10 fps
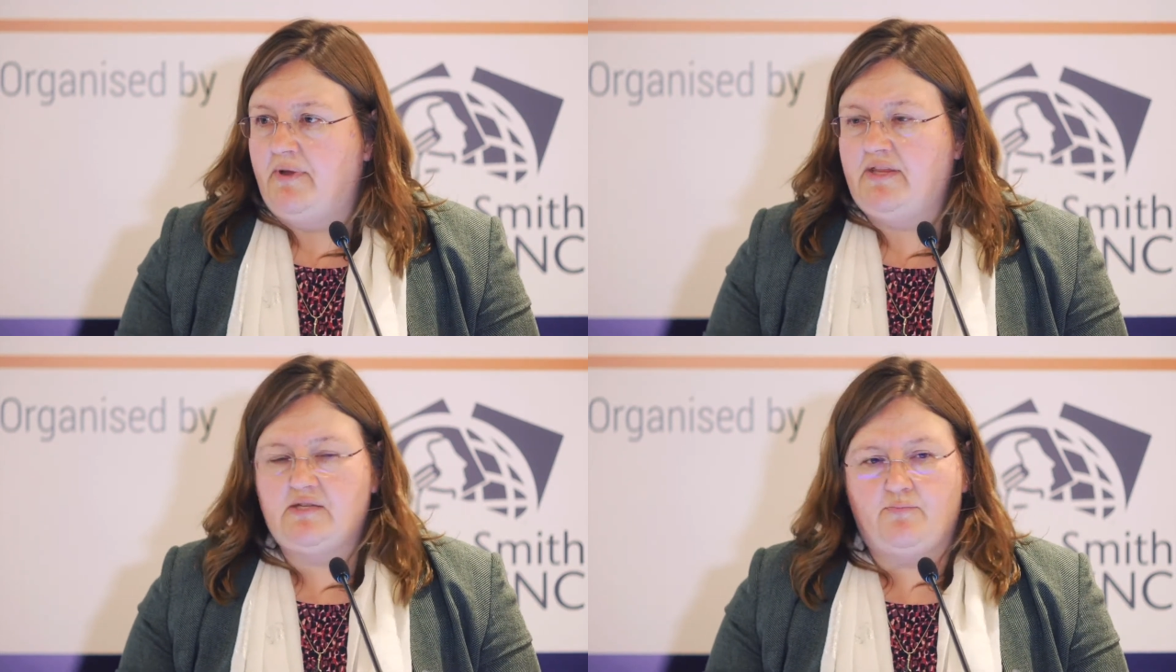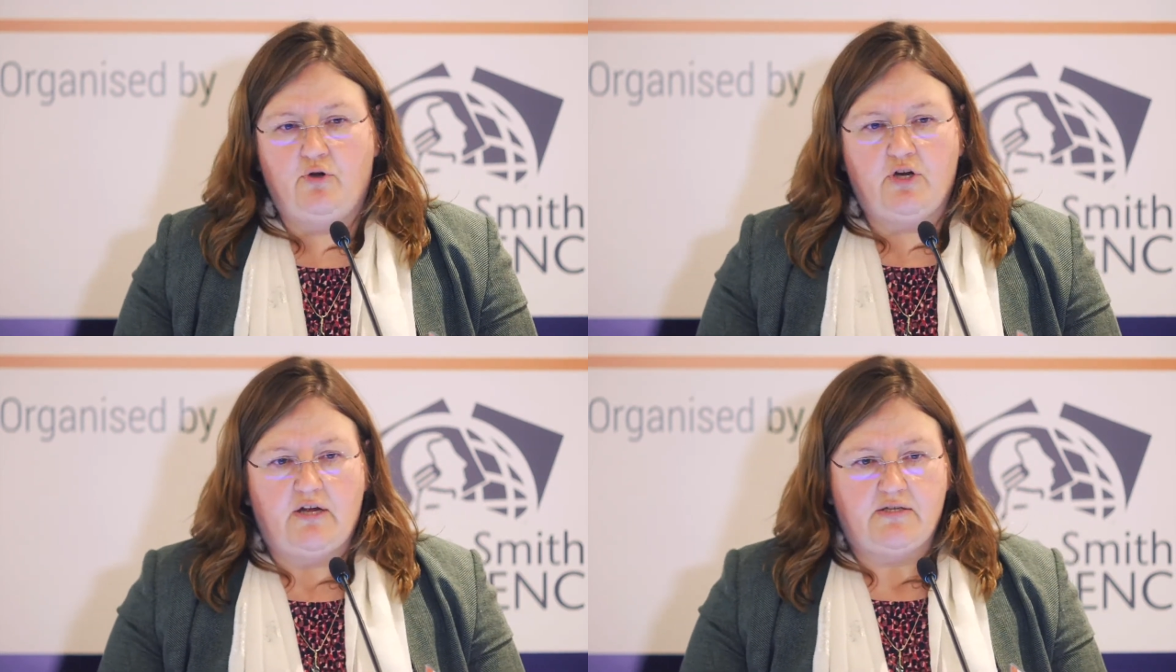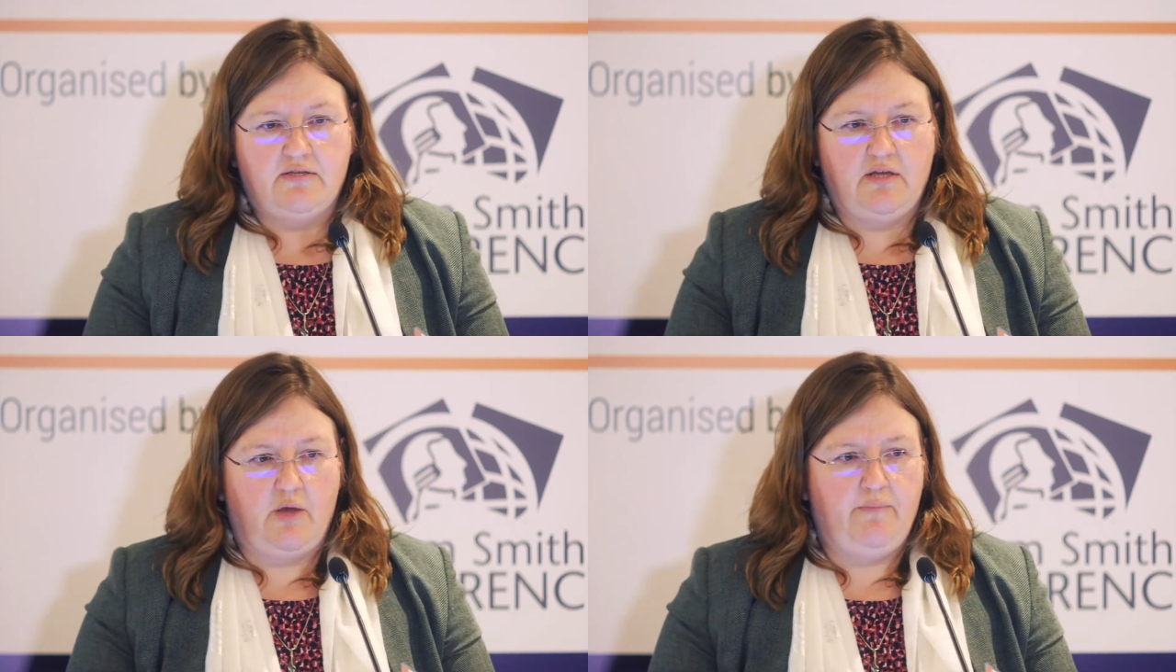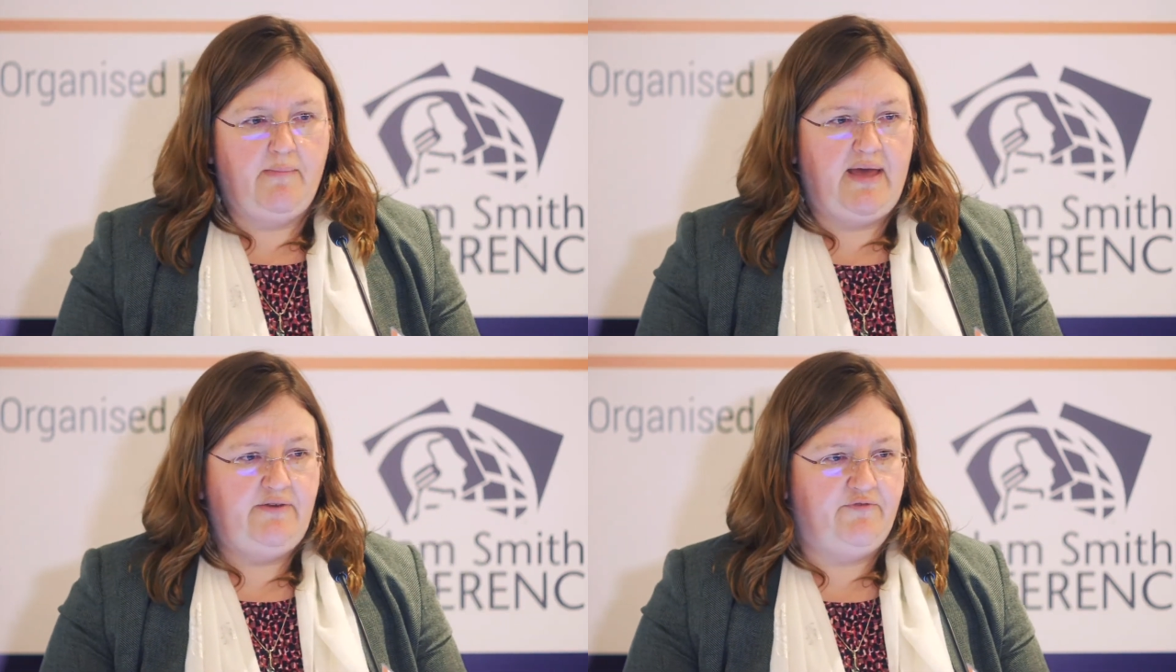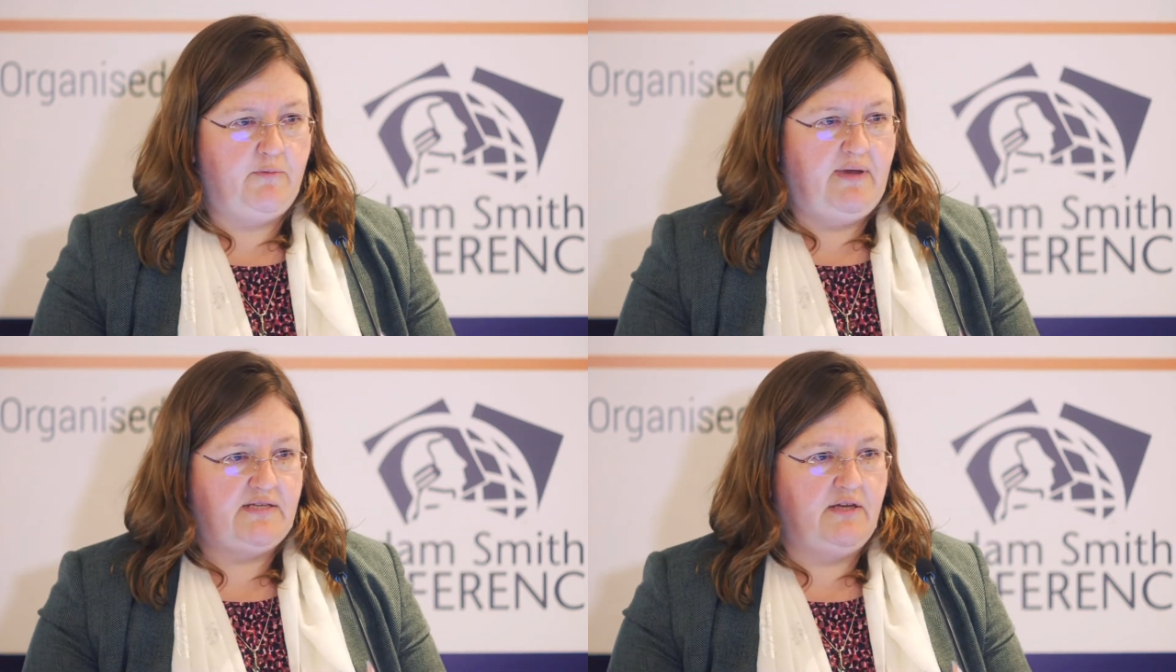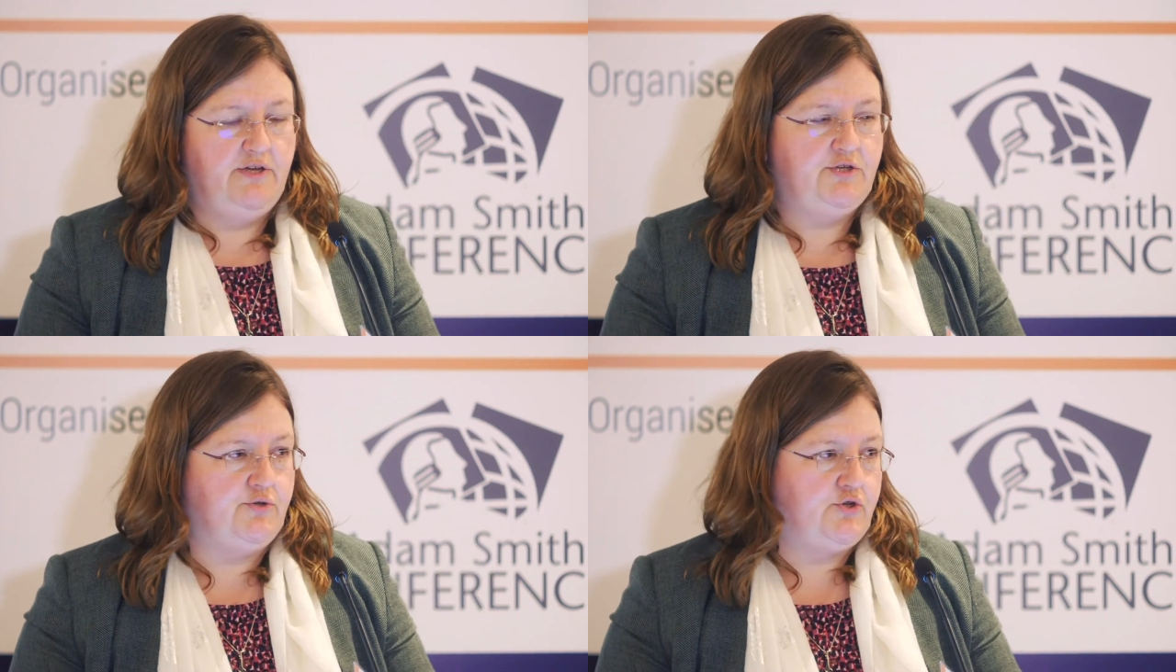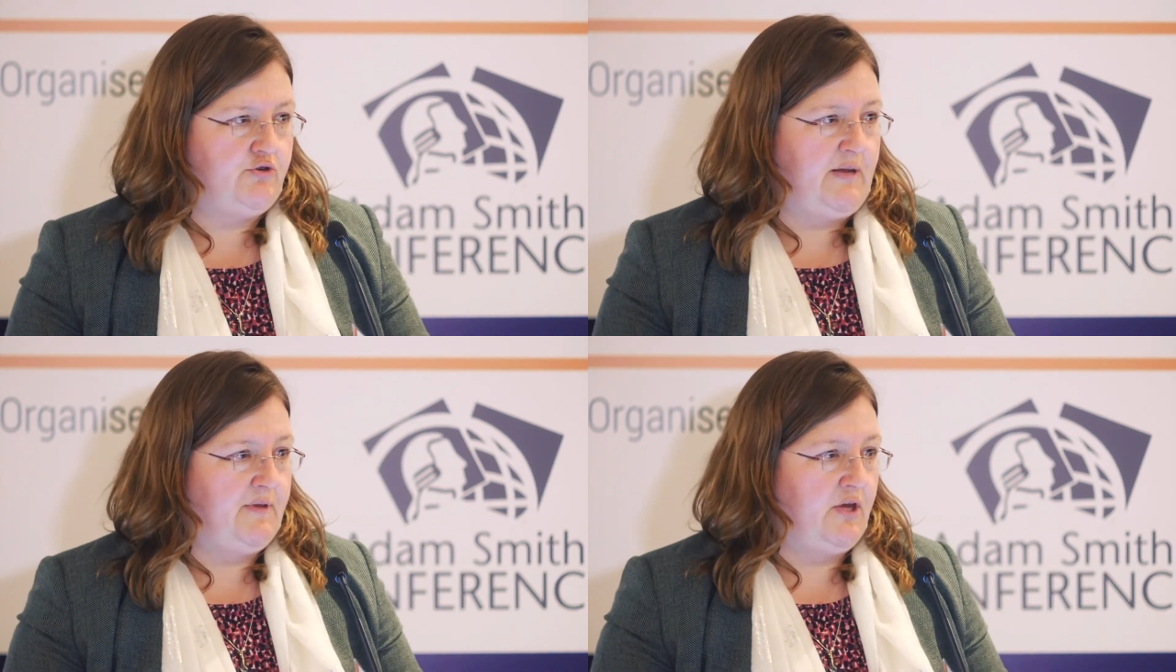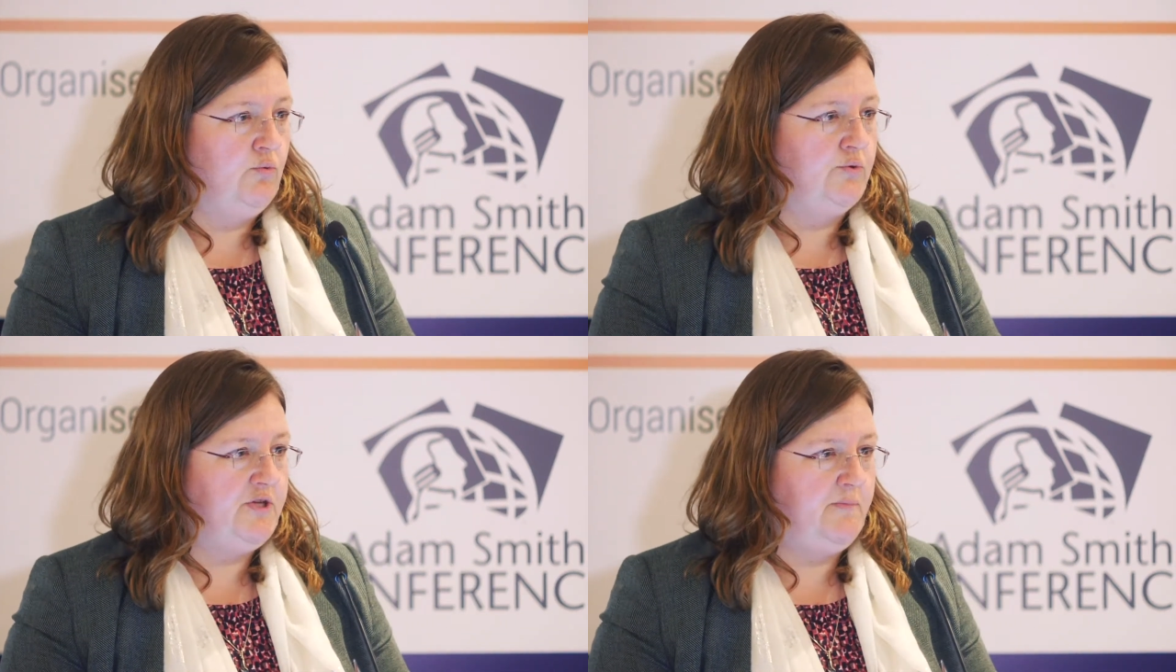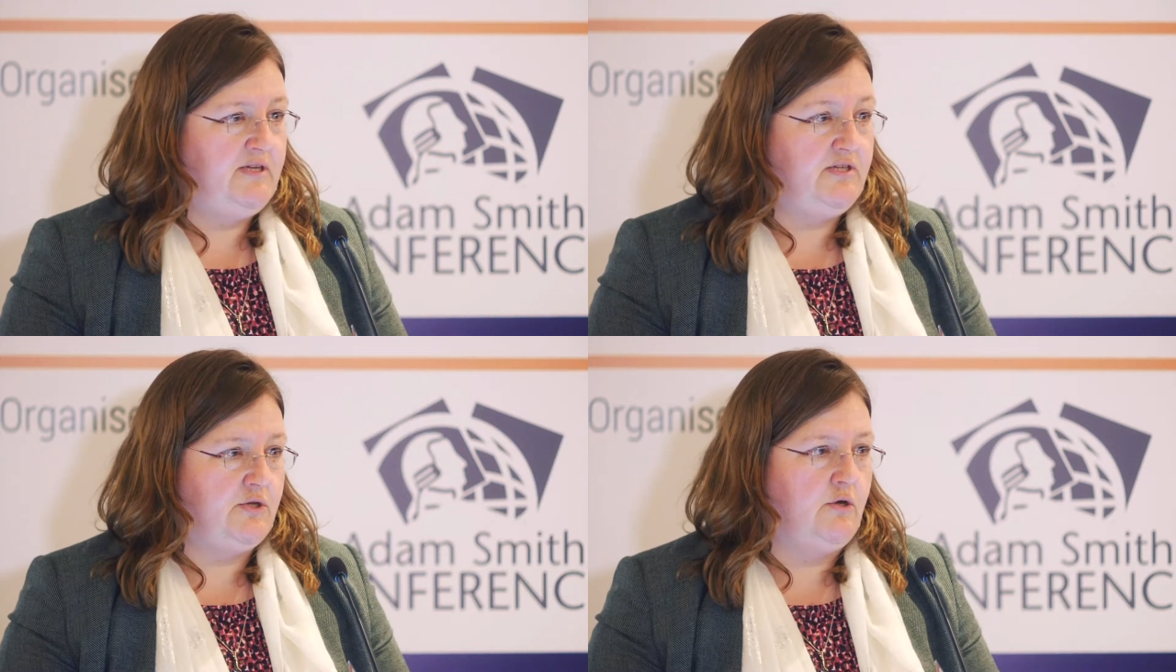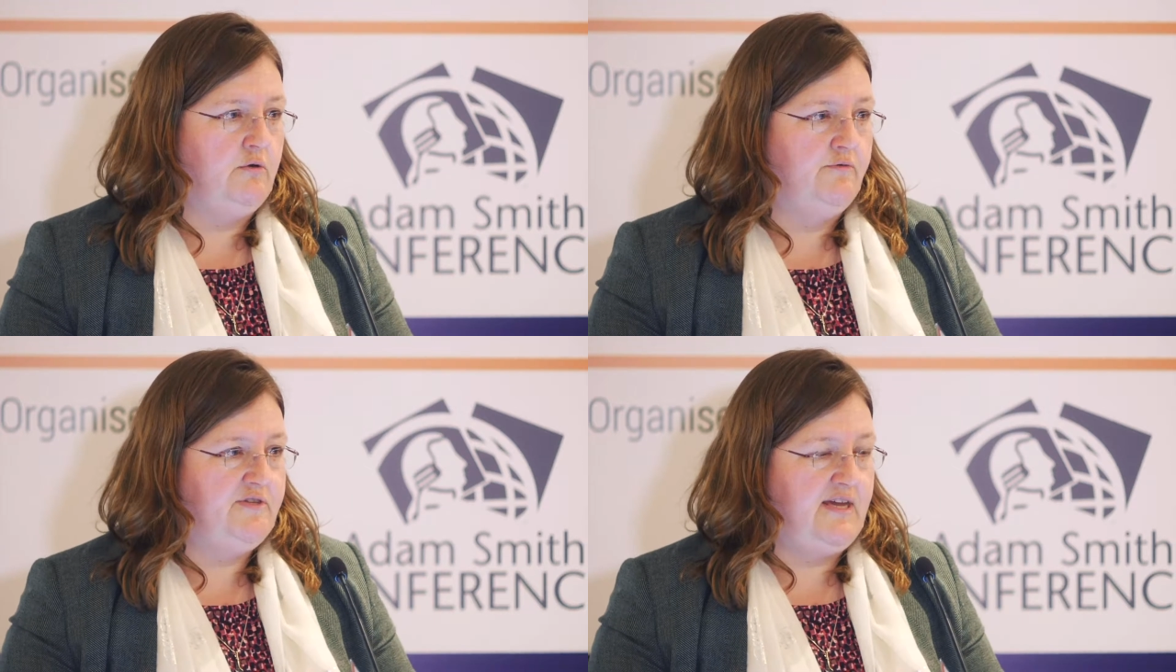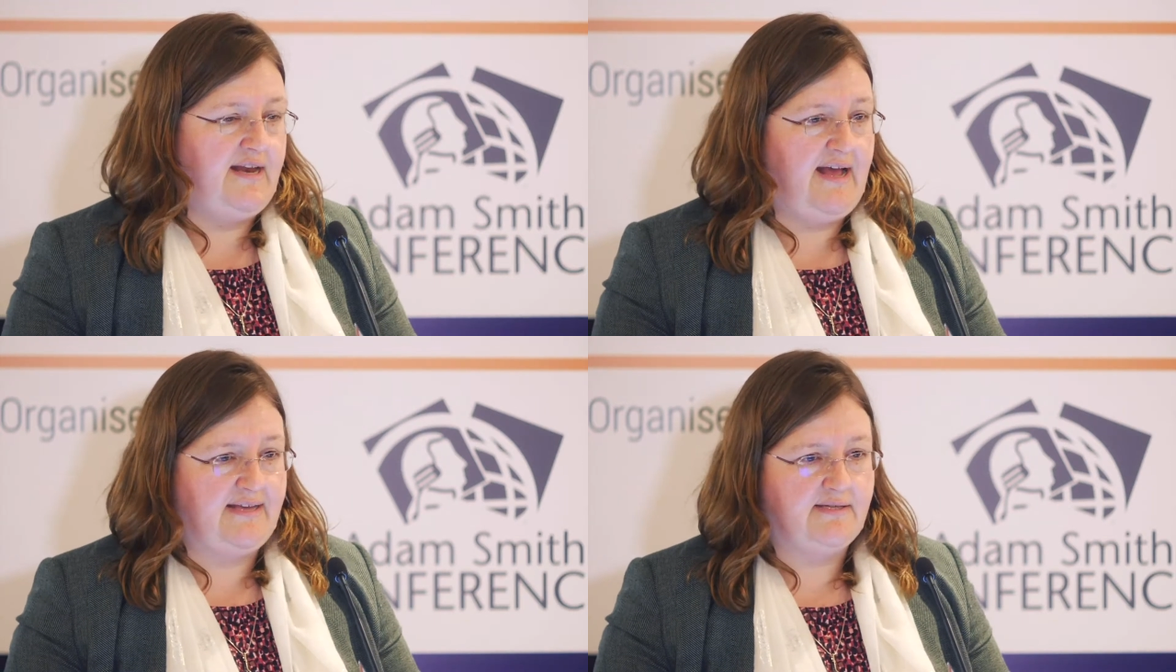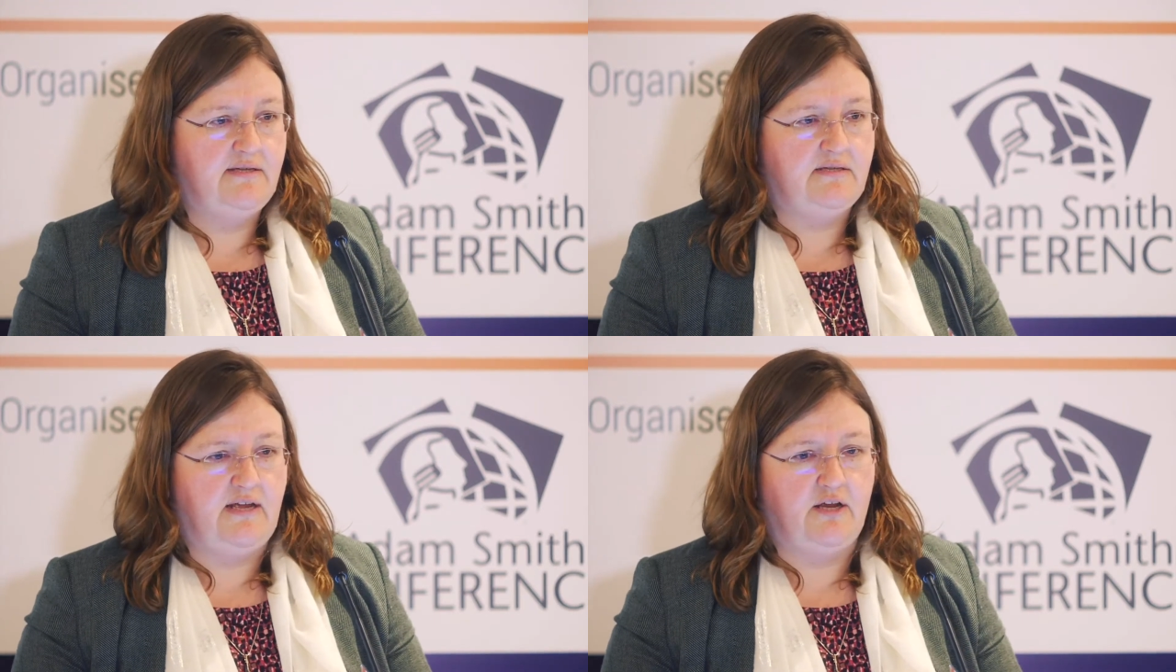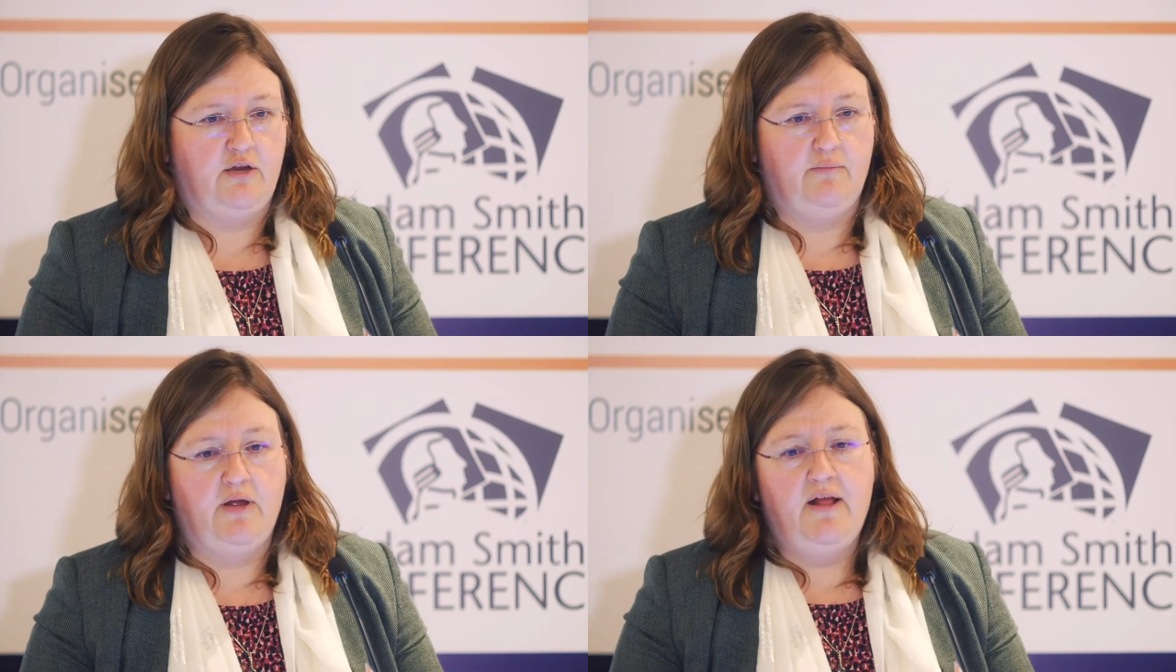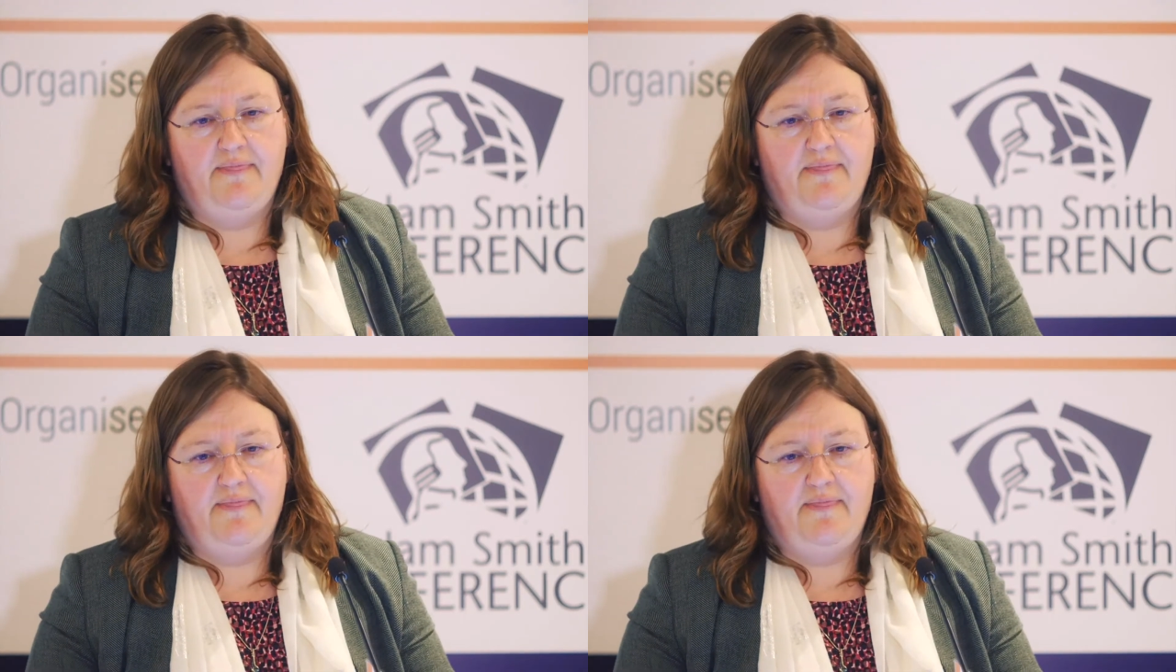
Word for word: But there's a product that can be made for the metallurgical stream that can also be dissolved in acid and can